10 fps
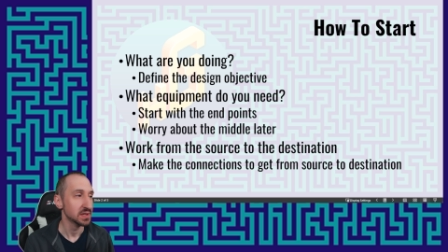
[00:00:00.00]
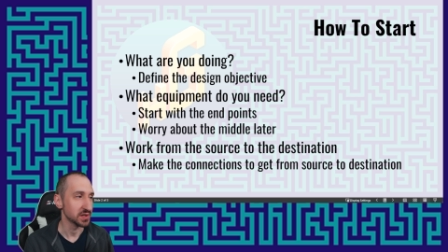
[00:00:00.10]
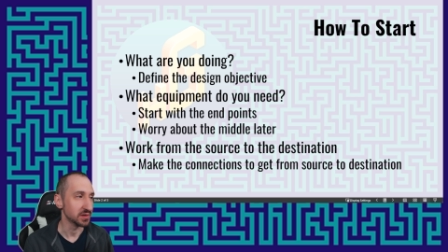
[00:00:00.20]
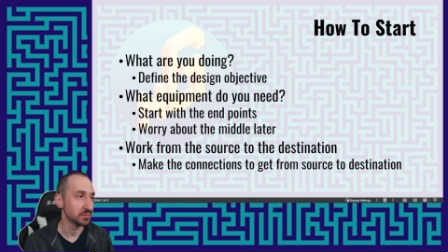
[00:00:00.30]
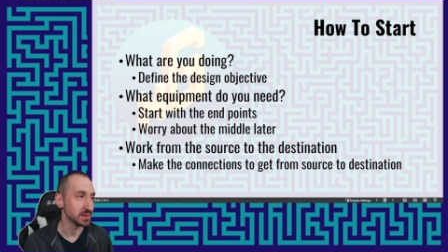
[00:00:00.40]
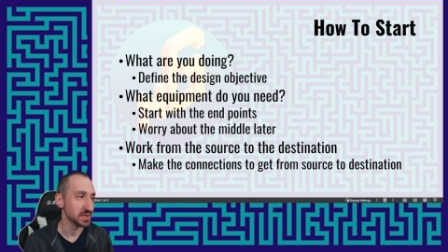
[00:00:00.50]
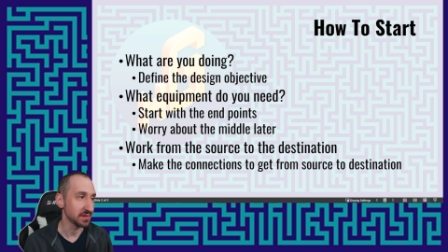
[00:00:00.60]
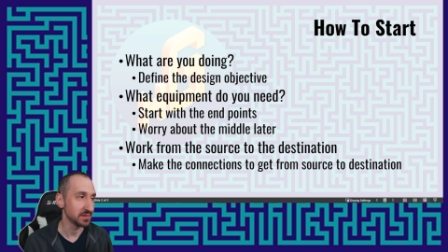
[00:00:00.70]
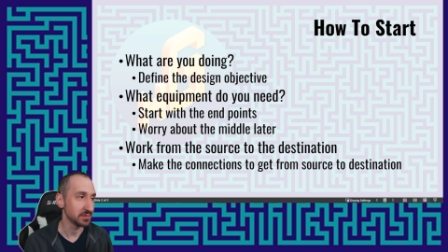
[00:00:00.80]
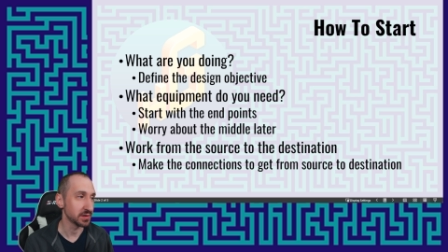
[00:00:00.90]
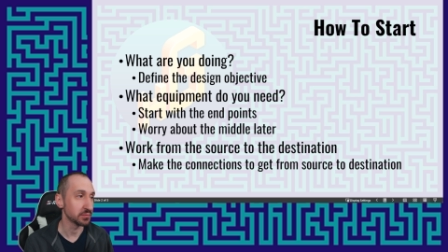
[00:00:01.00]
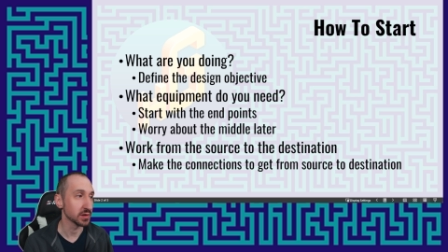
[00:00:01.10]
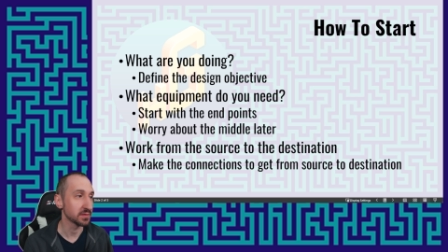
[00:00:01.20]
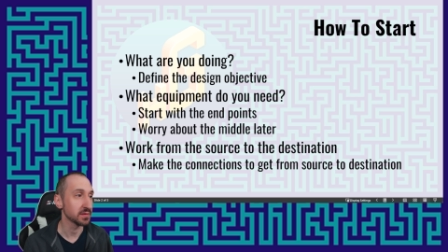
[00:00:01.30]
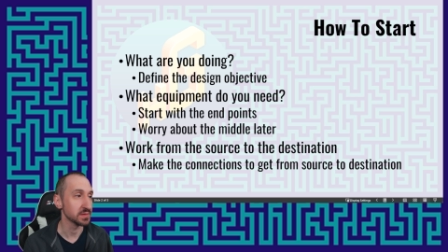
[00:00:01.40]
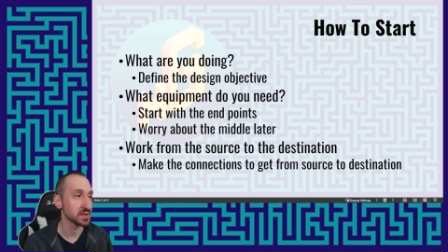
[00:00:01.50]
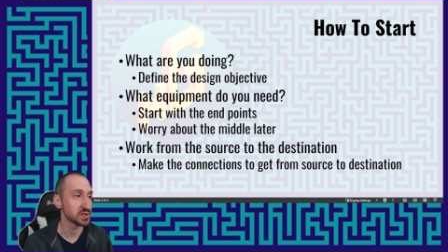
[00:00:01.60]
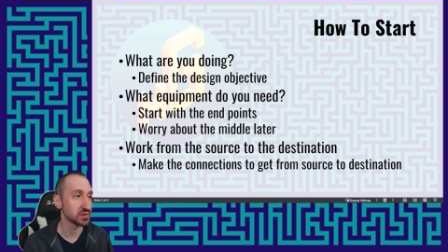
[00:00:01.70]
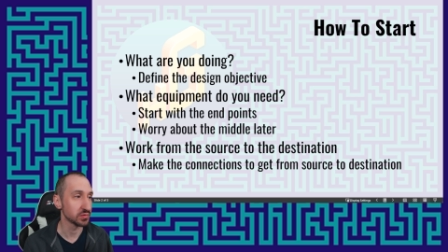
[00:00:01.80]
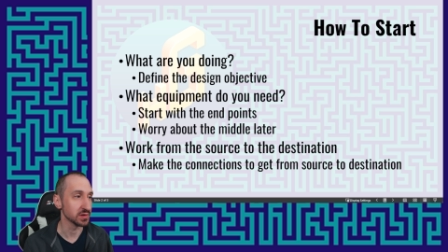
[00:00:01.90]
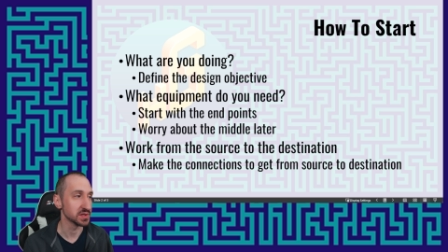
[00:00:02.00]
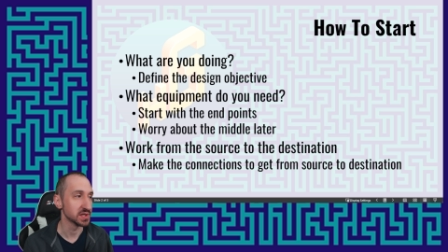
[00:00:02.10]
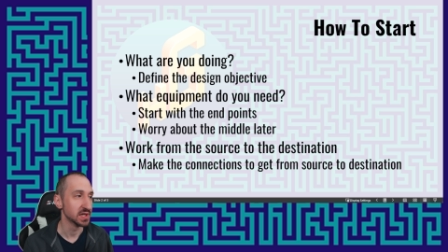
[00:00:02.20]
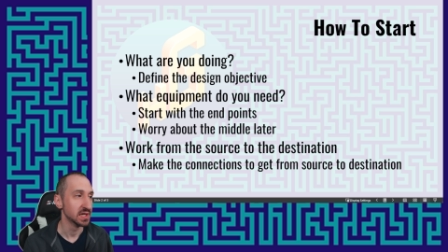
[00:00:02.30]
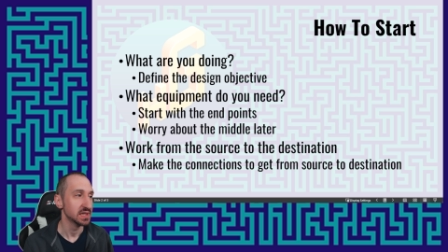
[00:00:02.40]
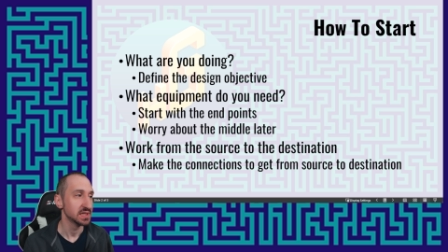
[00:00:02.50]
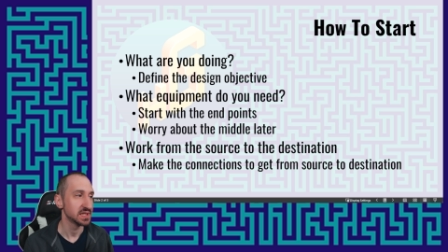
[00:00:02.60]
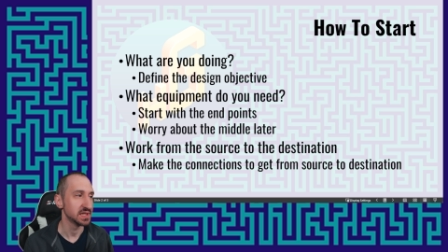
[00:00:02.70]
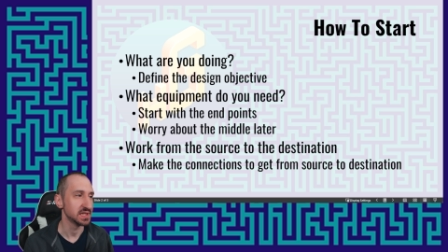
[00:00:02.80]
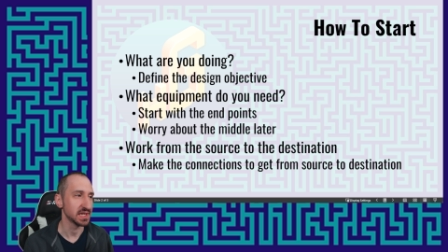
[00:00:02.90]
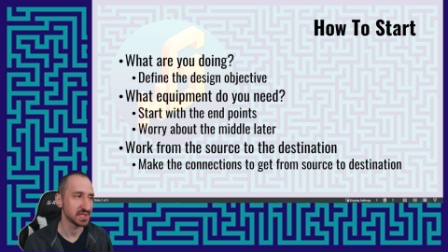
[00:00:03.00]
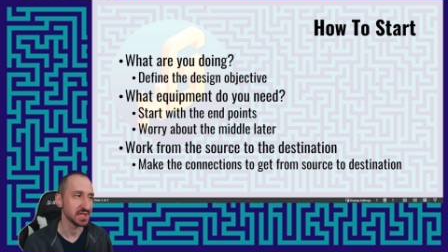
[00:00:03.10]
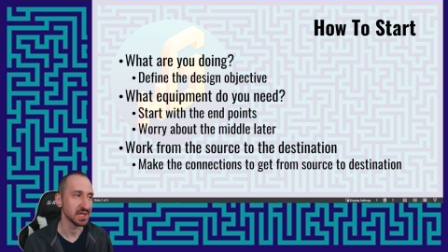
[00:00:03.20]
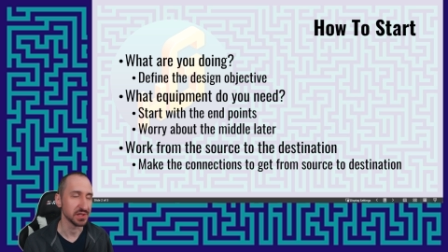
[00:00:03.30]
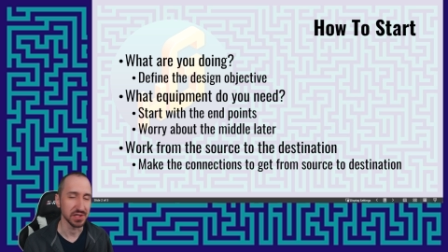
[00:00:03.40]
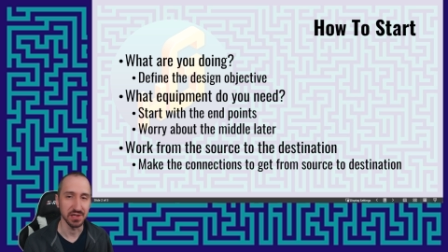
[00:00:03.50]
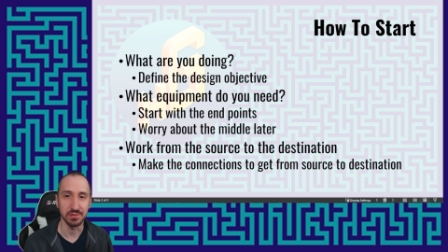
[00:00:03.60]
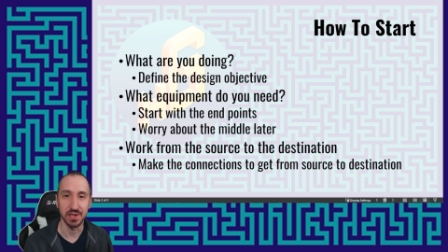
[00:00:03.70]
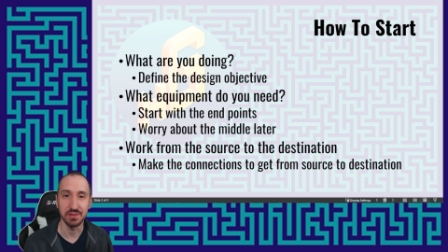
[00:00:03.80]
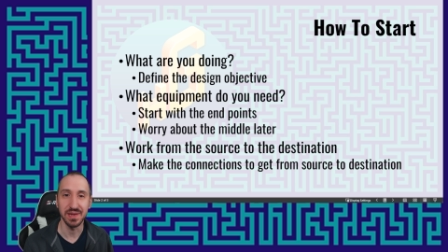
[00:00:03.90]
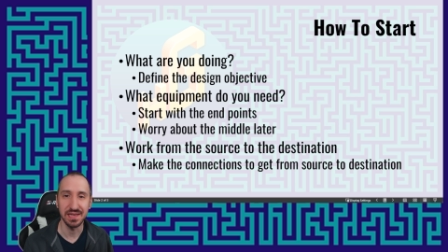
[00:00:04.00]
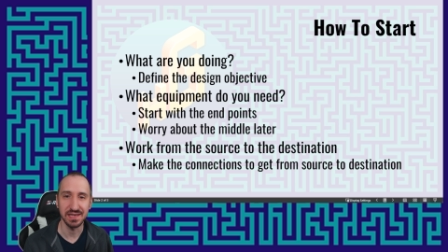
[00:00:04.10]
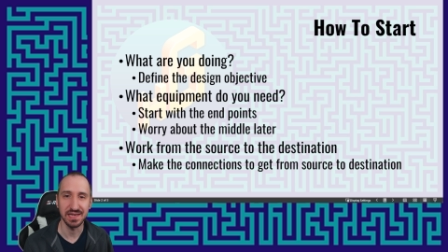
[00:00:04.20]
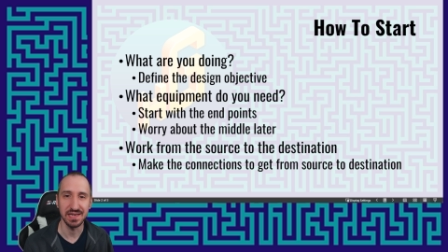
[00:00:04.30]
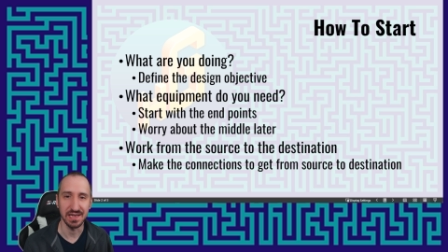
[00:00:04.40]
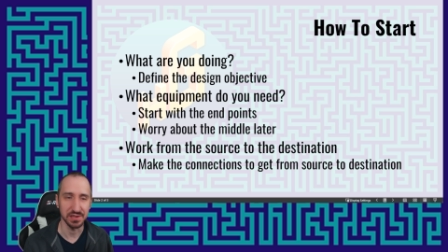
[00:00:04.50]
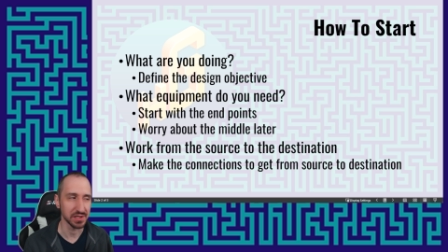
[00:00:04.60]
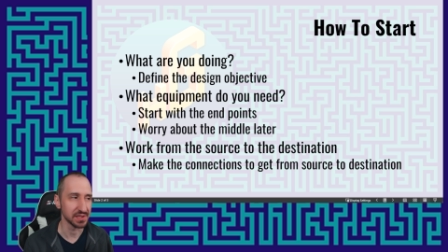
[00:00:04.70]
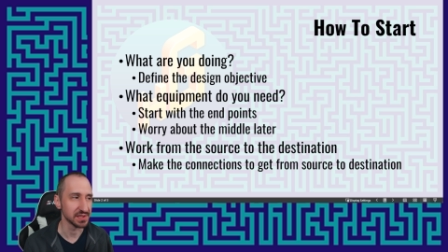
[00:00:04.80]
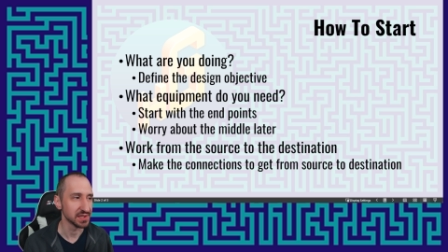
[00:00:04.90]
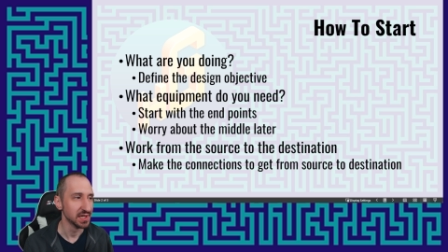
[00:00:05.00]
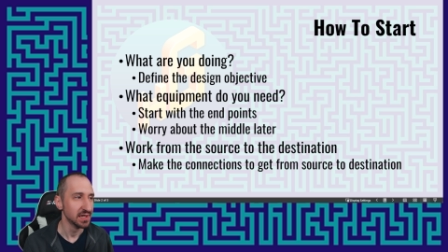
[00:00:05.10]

So we definitely want to work from the source to the destination and we're going to make the connections